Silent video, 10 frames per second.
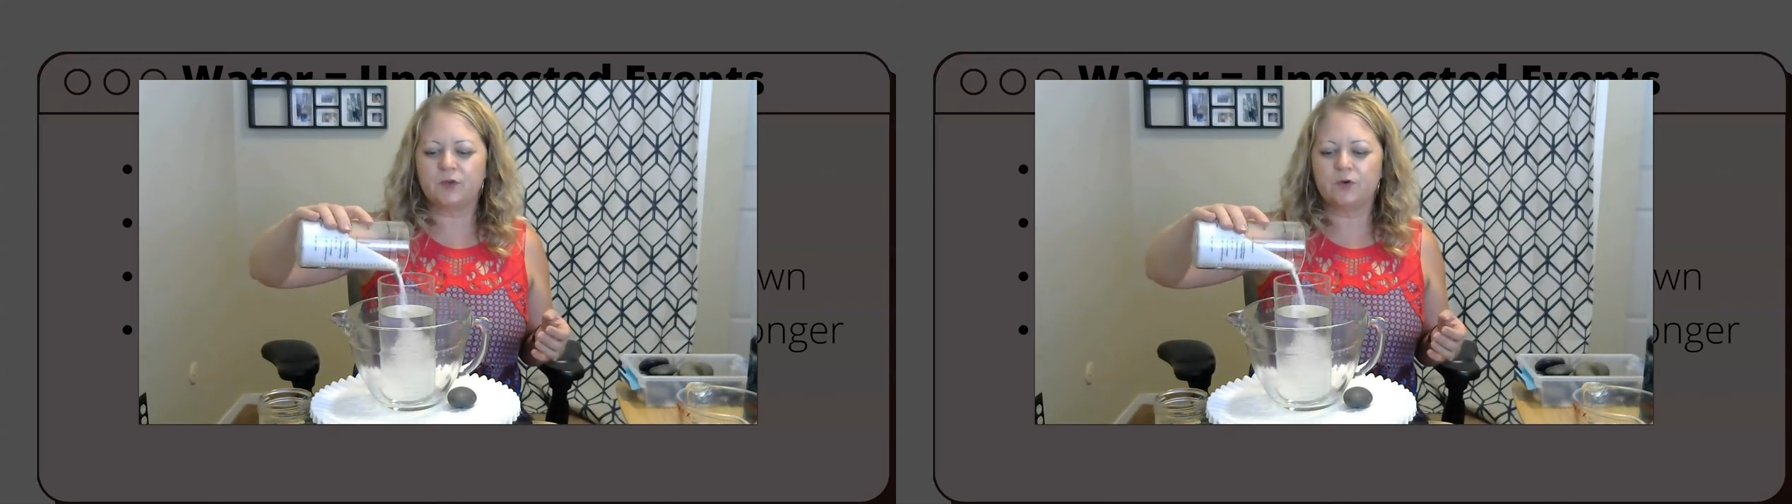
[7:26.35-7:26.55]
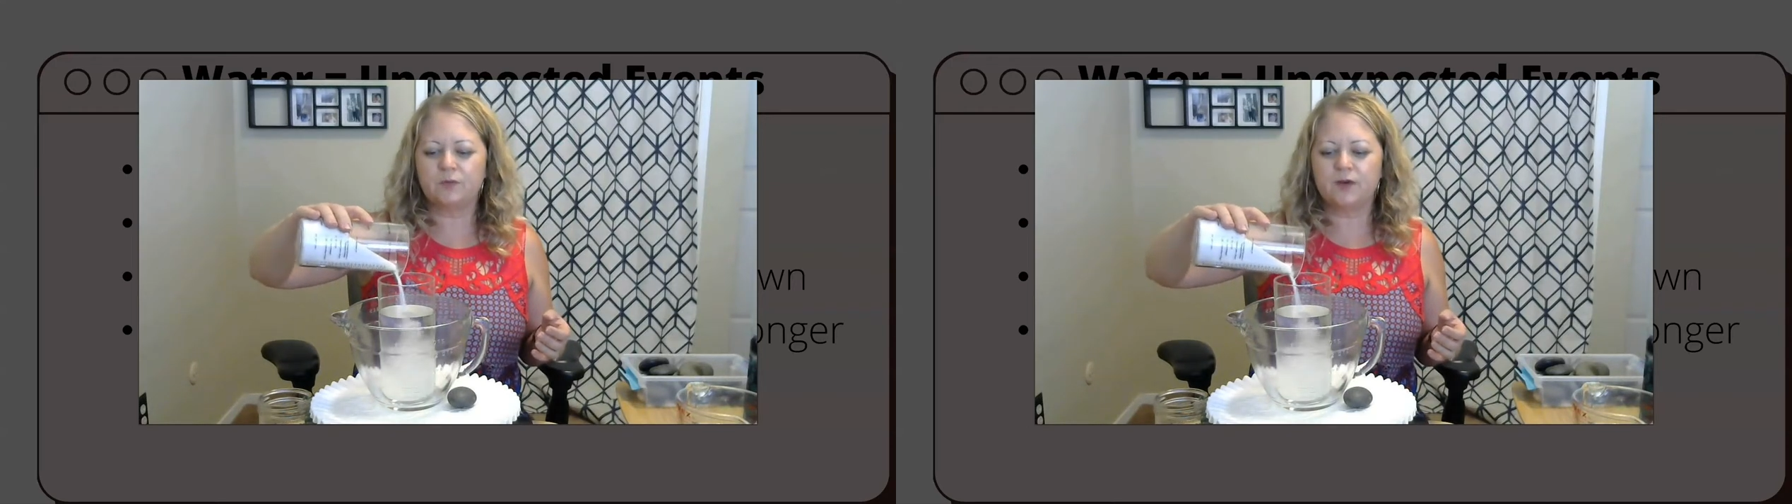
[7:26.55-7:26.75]

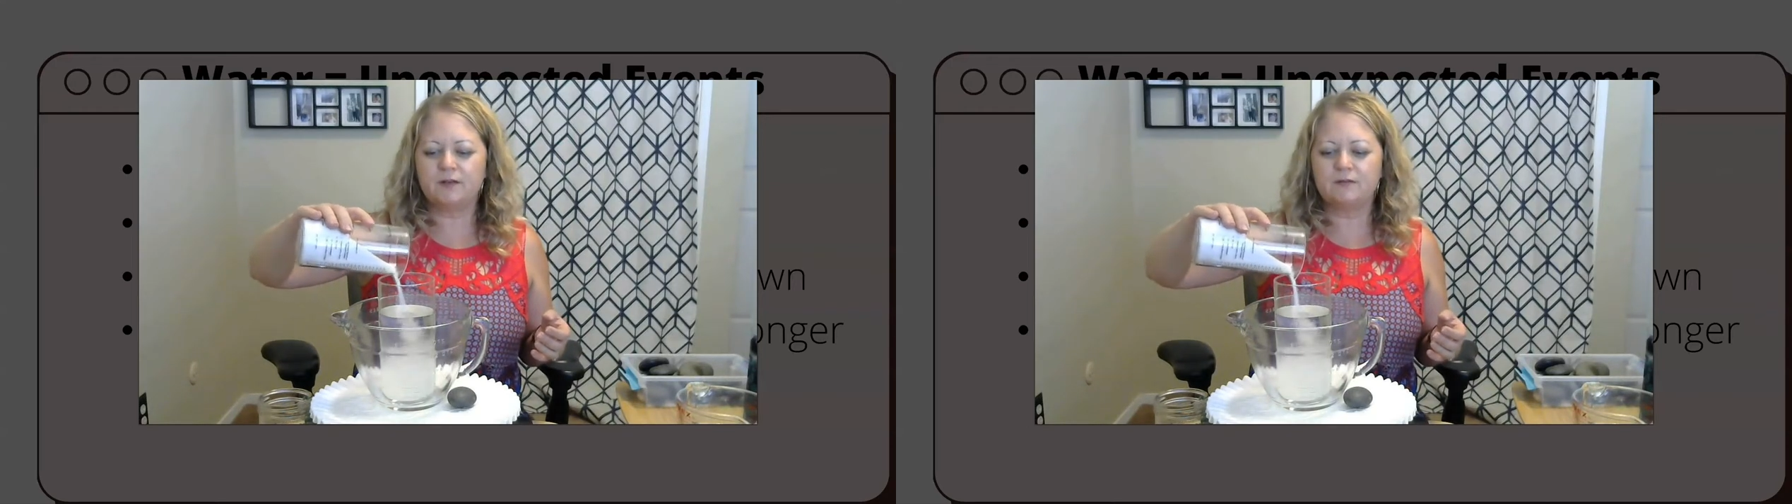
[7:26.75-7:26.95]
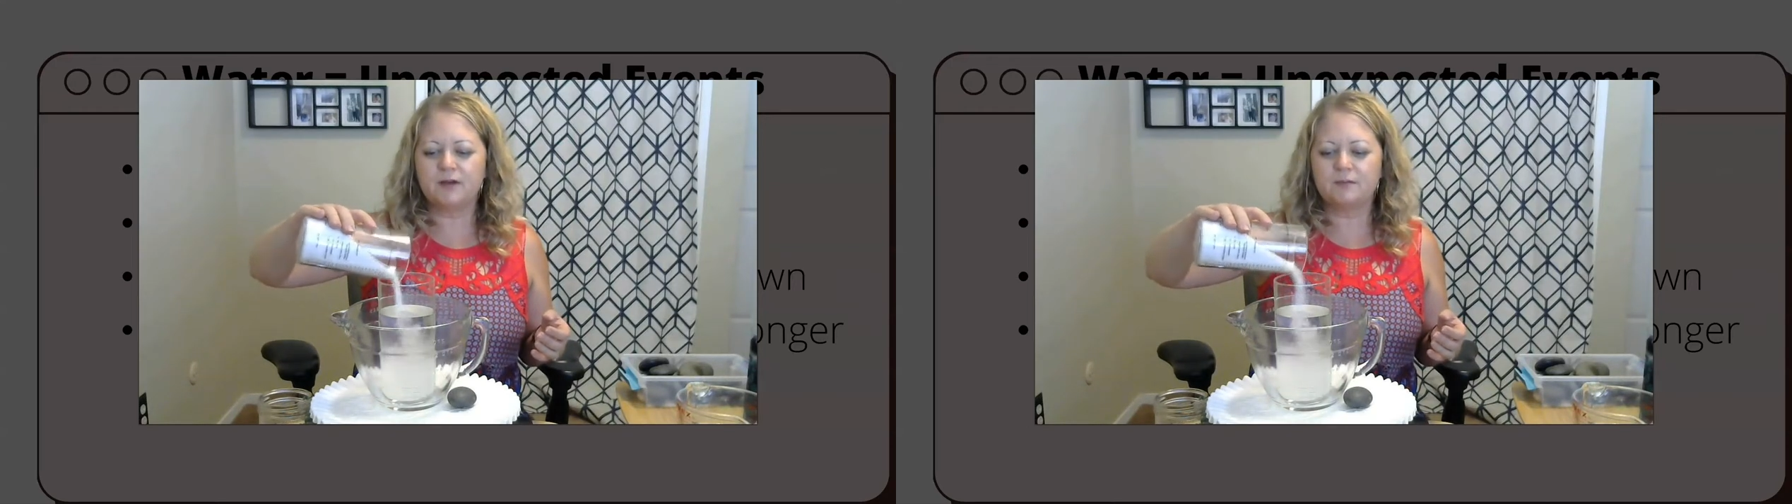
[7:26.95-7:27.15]
or
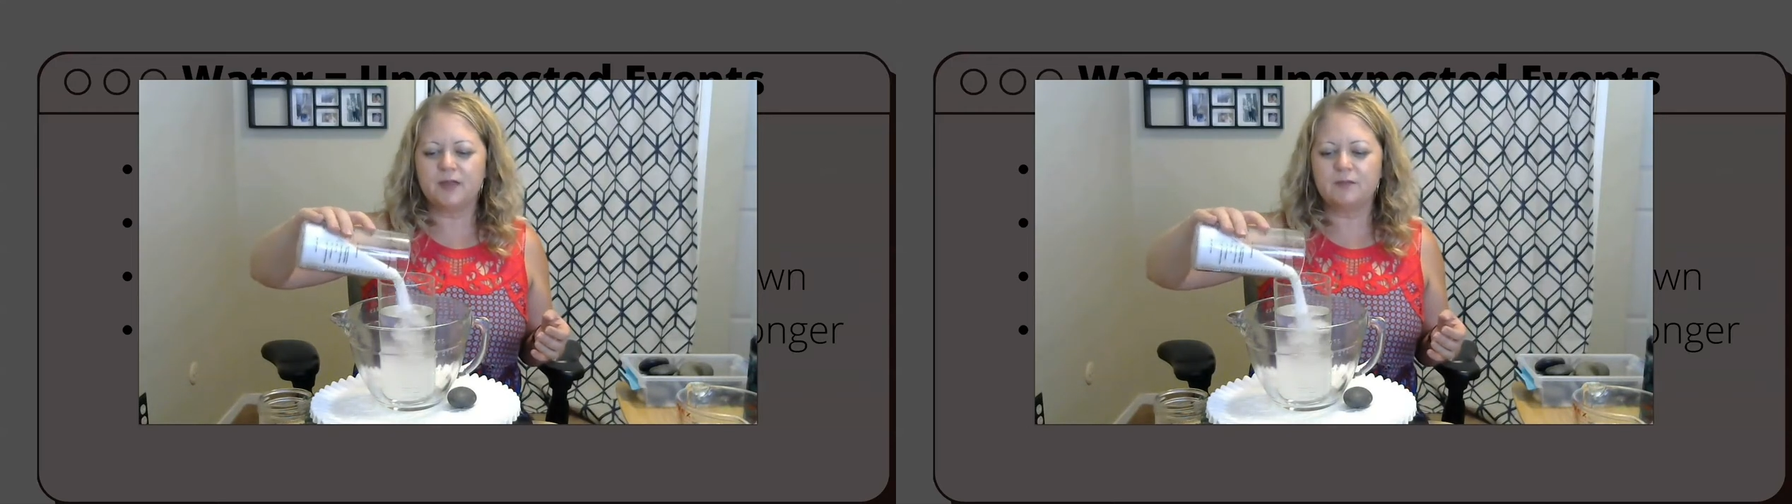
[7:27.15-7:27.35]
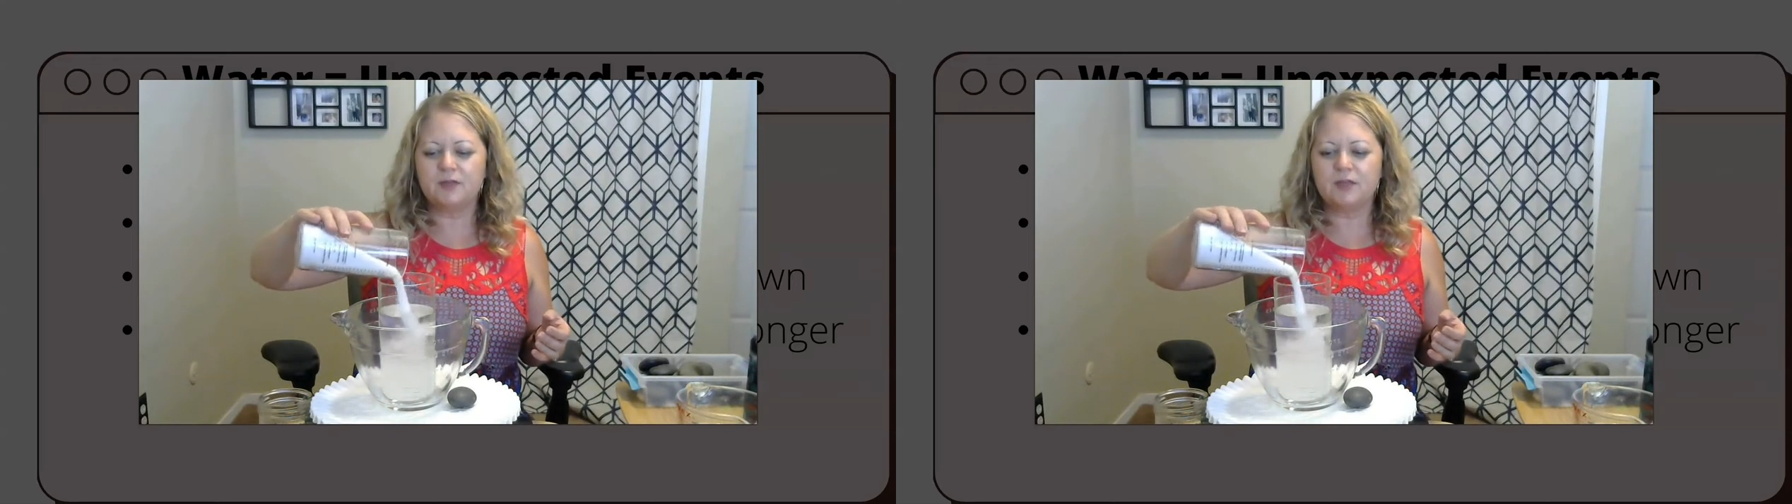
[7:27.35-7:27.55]
whatever it
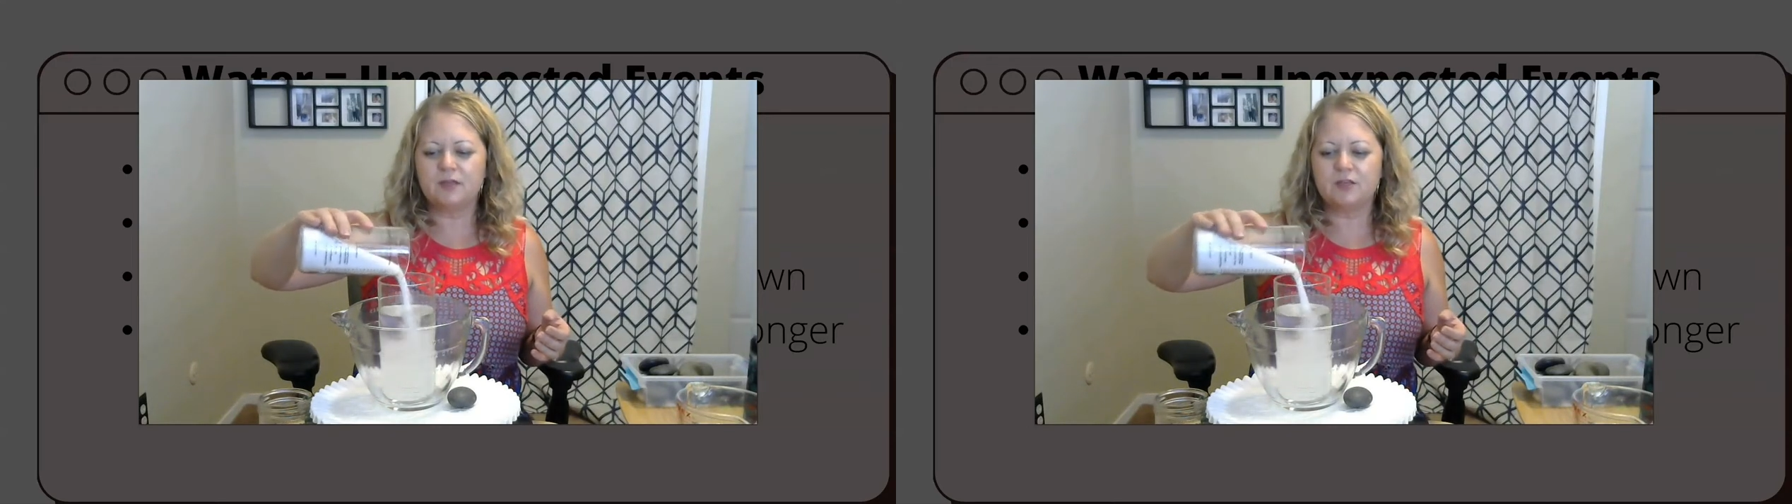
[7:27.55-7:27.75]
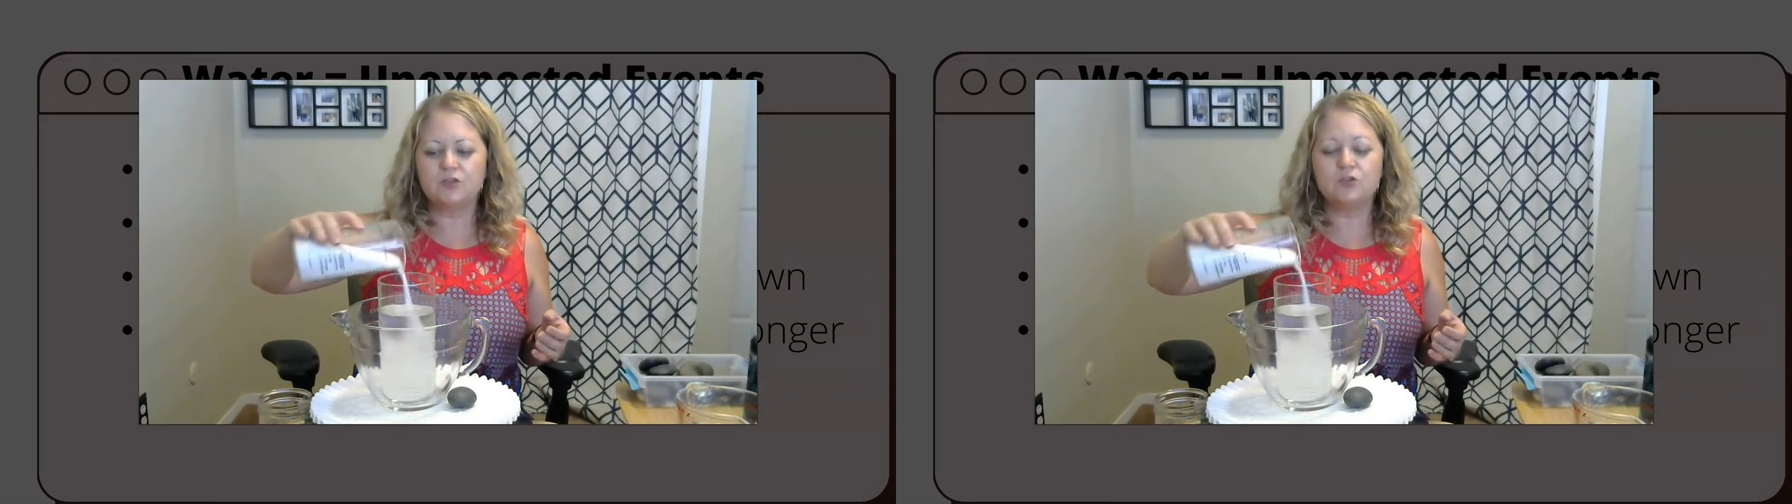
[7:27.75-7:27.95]
might be
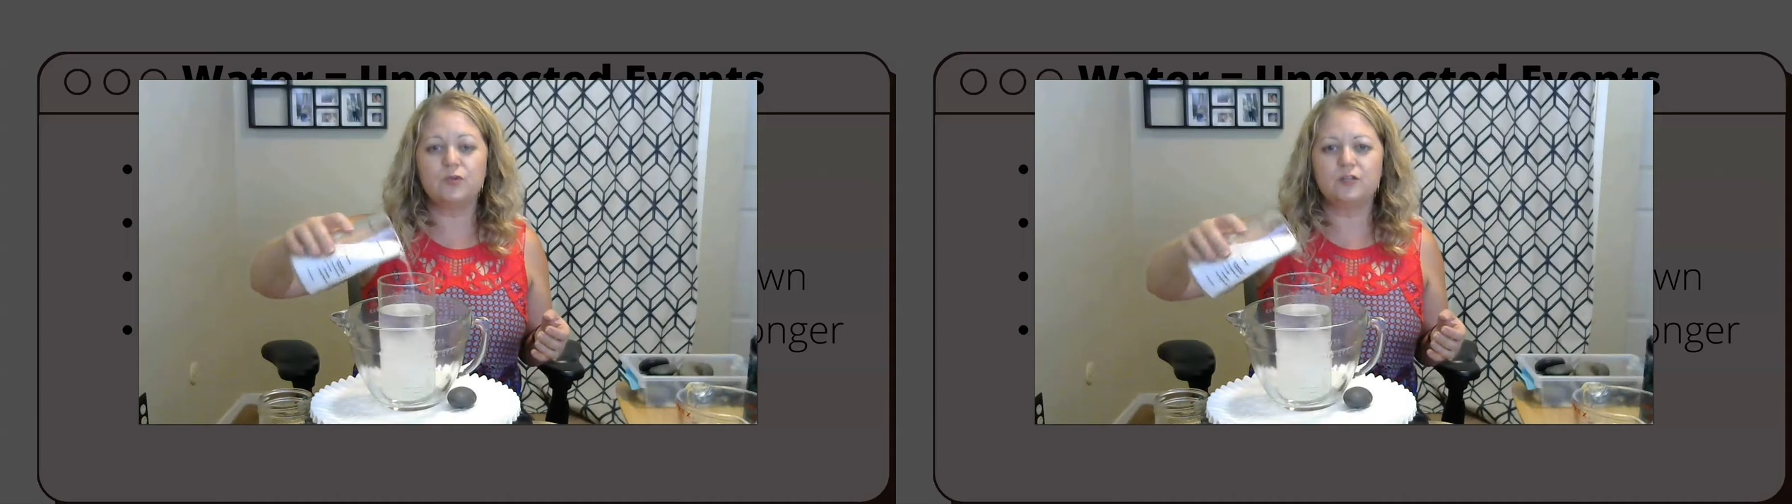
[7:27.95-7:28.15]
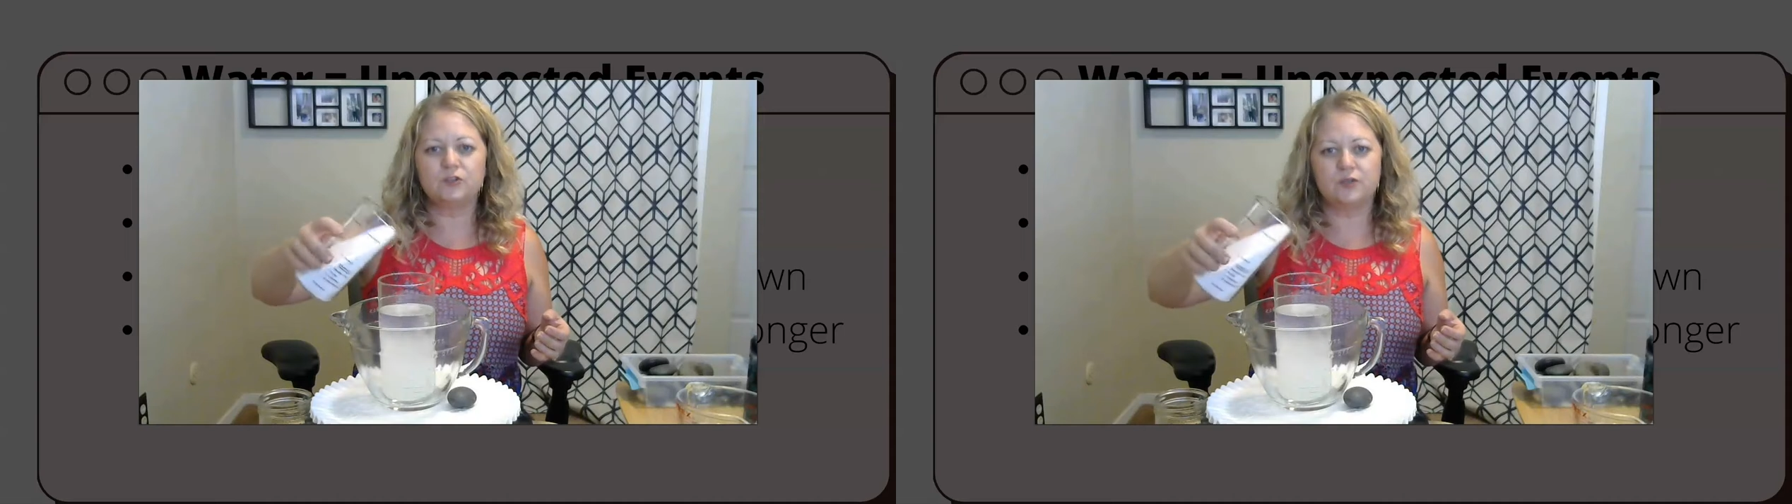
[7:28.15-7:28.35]
that you
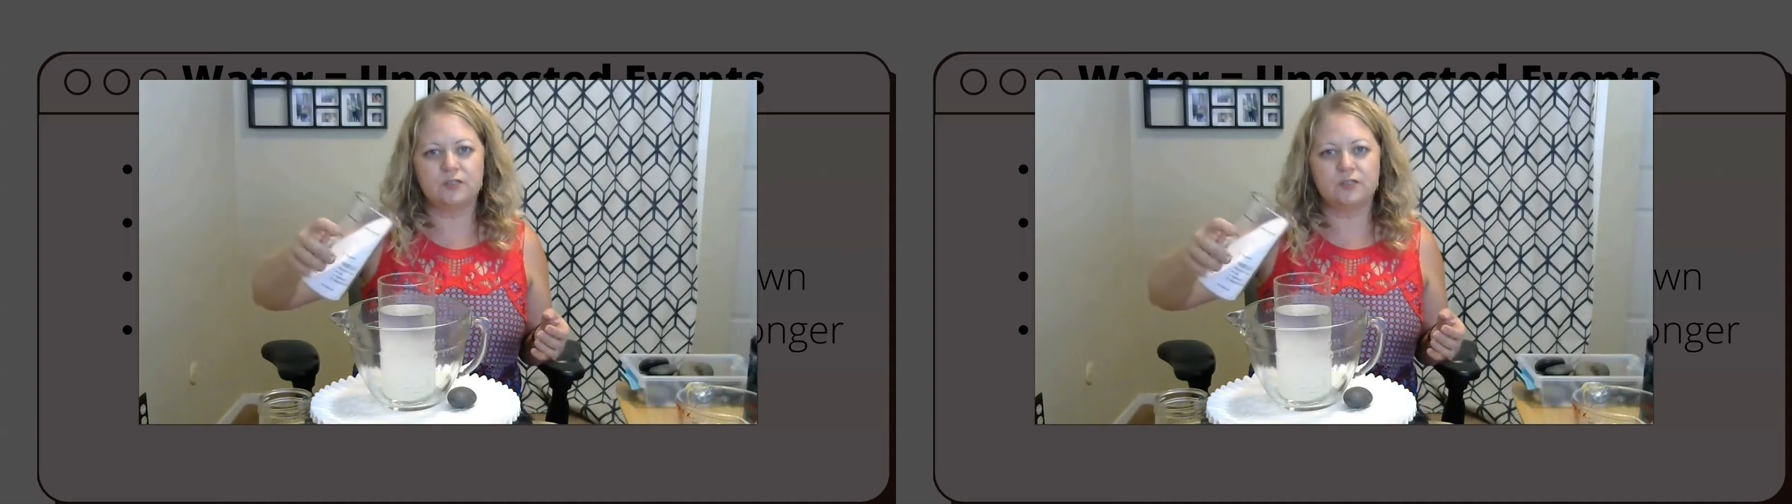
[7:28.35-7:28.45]
enjoy